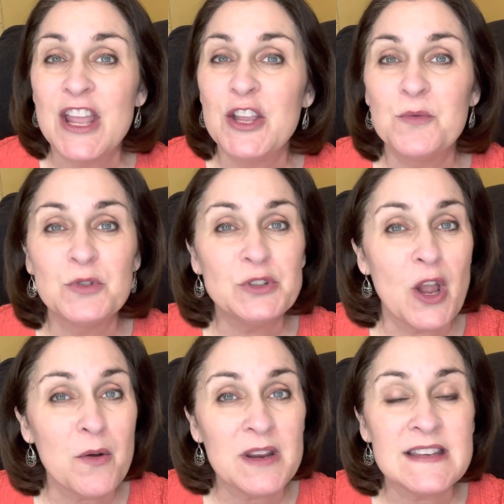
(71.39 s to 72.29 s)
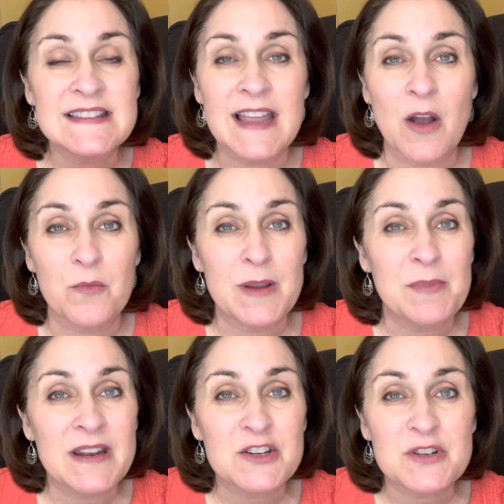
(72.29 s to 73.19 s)
you will notice that we
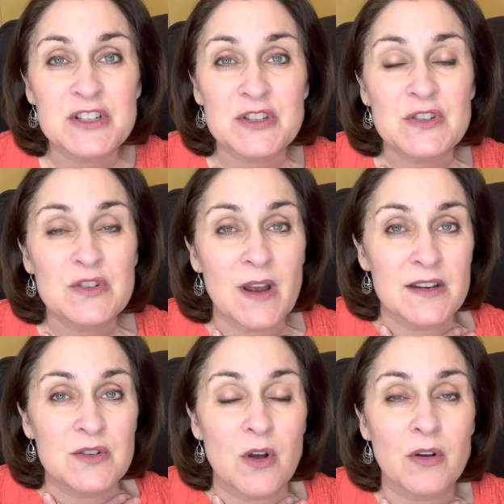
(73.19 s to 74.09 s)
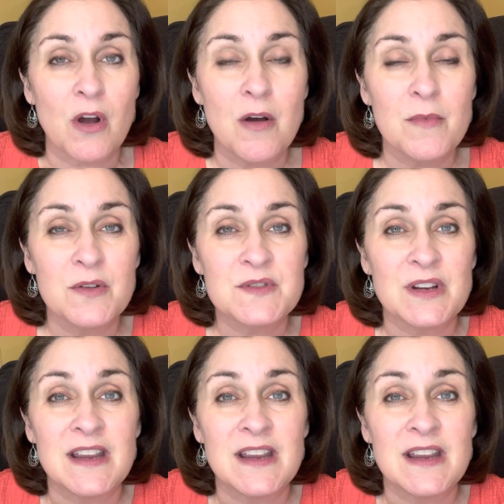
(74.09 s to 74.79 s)
pediatricians try to talk almost